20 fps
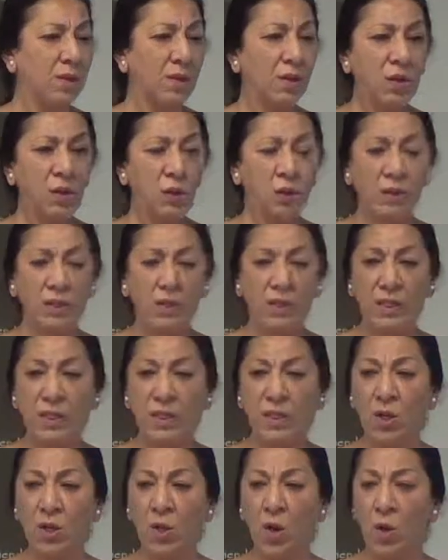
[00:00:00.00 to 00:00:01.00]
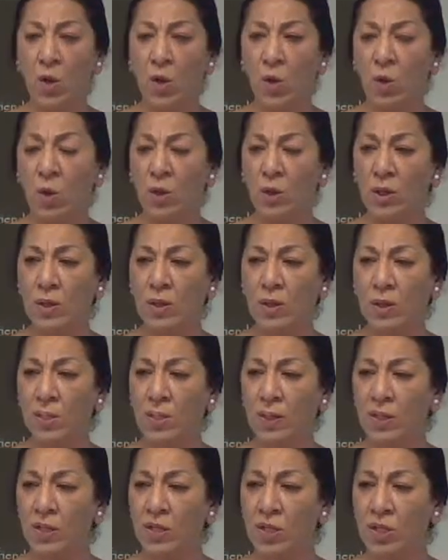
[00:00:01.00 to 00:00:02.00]
You see the whole
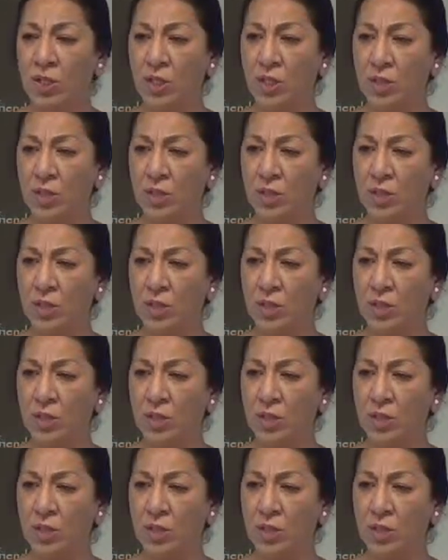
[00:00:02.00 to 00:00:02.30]
picture.